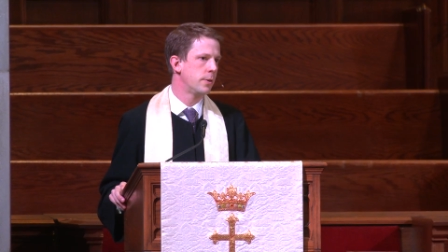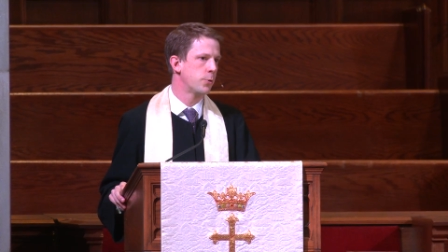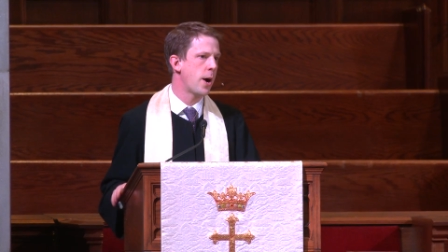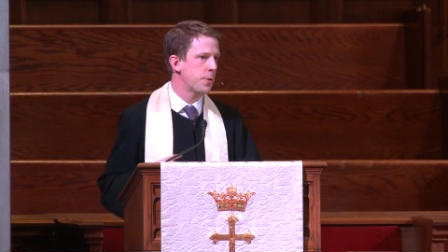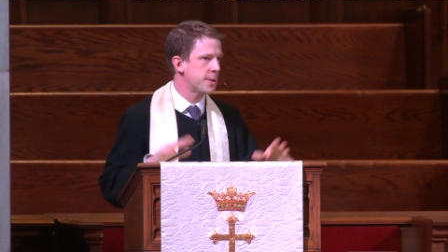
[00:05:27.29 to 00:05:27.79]

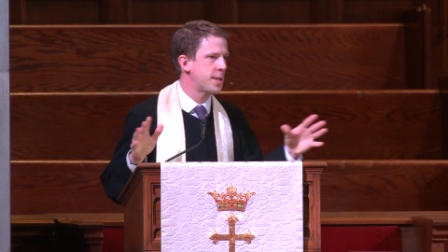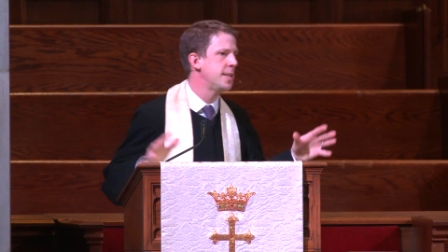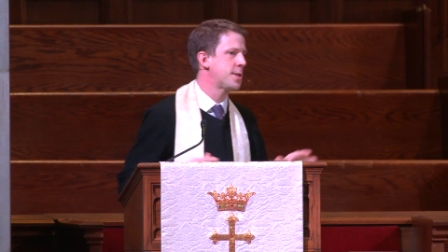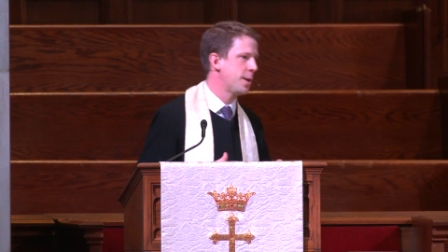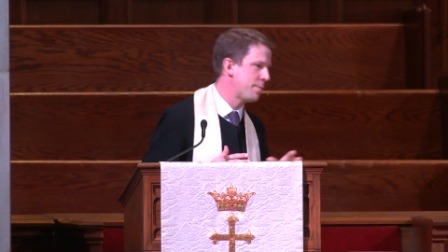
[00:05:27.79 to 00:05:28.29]
Throughout the
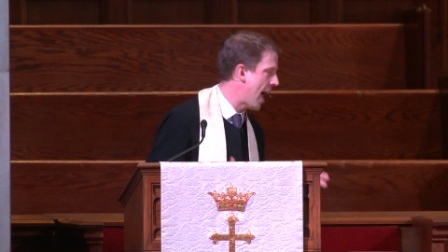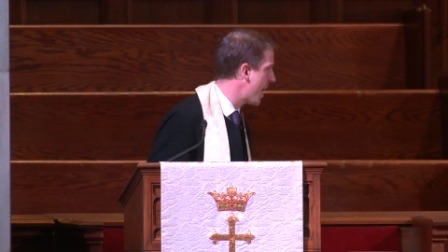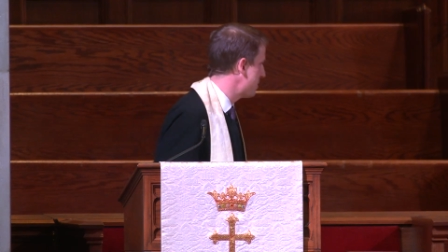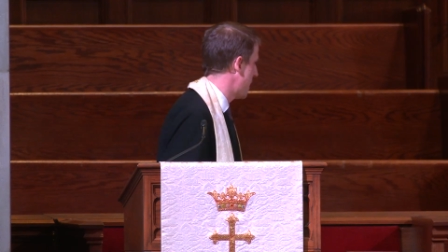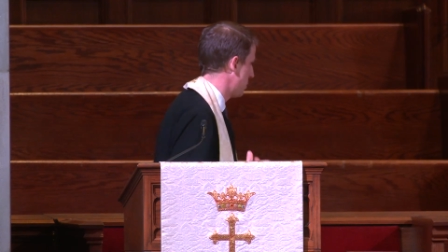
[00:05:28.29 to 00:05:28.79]
season of
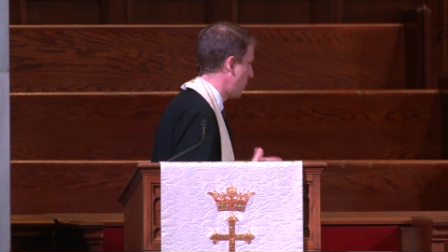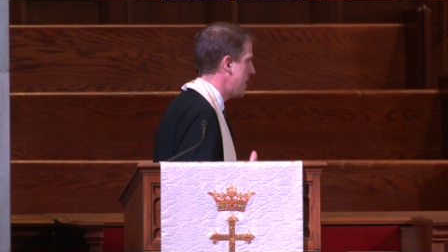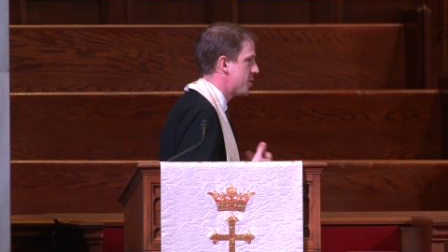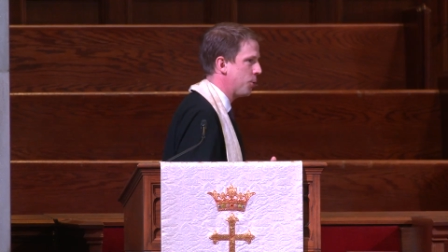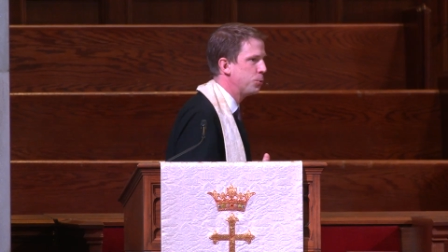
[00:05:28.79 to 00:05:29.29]
Advent,
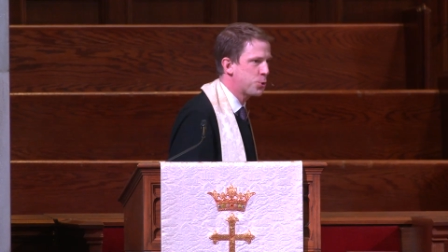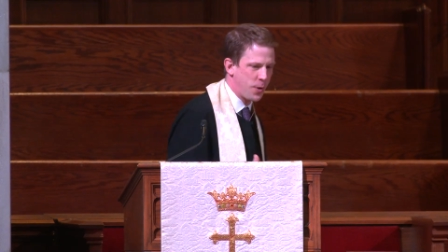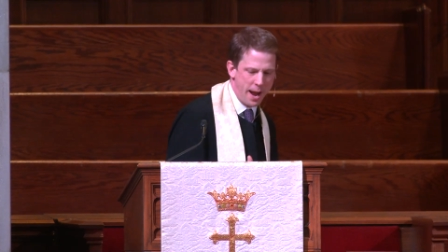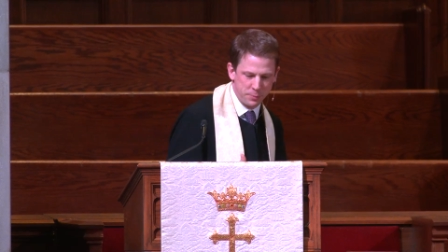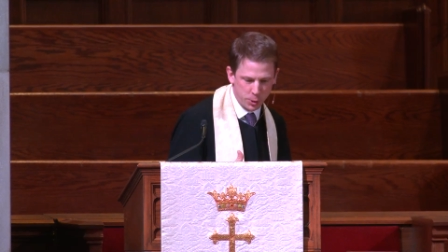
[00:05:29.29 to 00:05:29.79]
we too
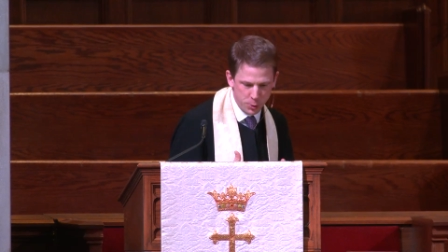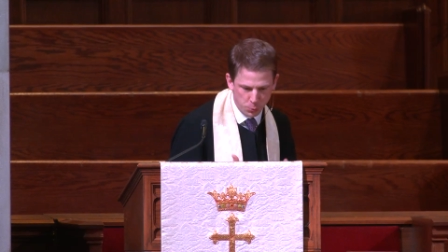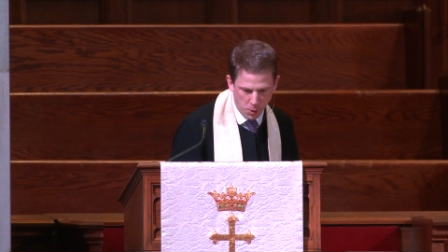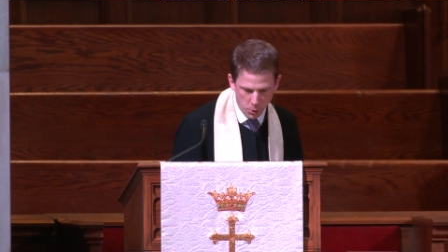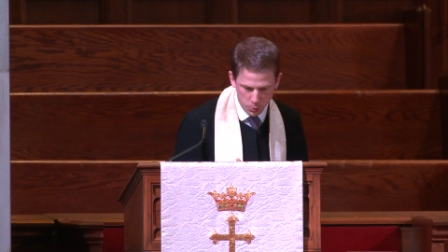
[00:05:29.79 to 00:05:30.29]
traveled the
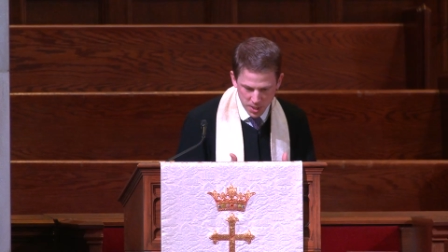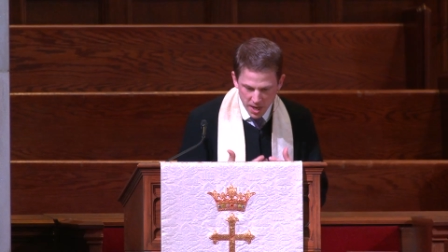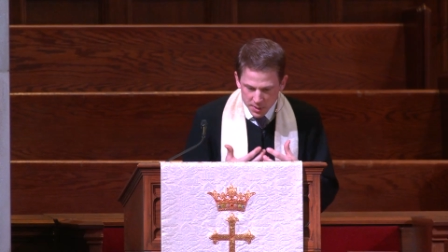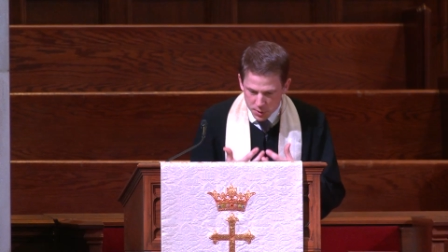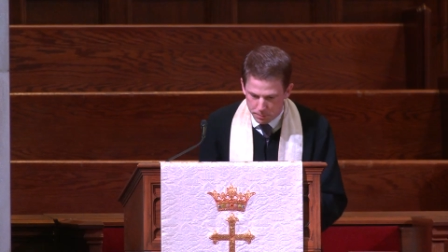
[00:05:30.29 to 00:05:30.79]
road
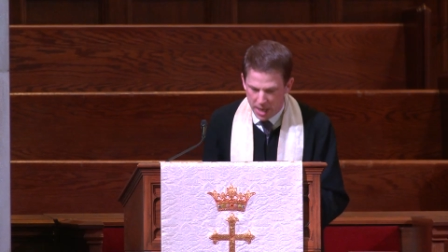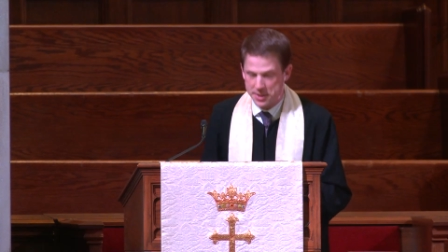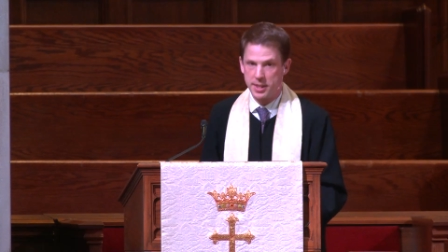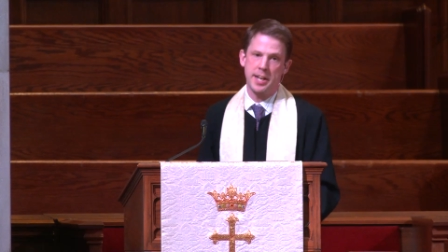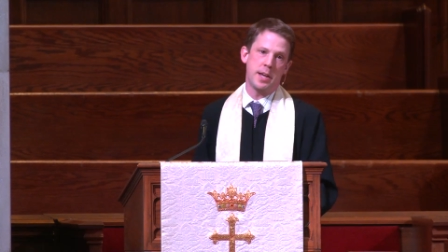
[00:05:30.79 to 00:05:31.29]
to
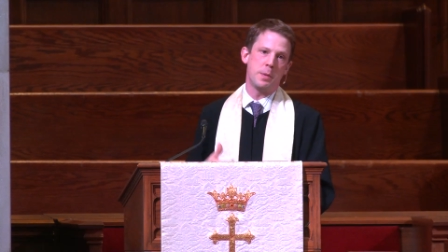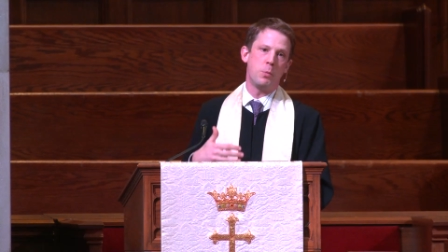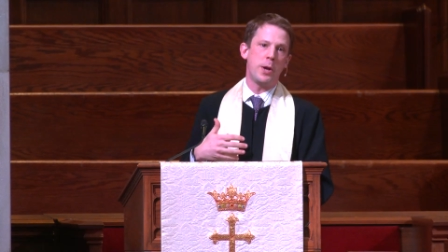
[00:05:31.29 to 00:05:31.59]
Bethlehem.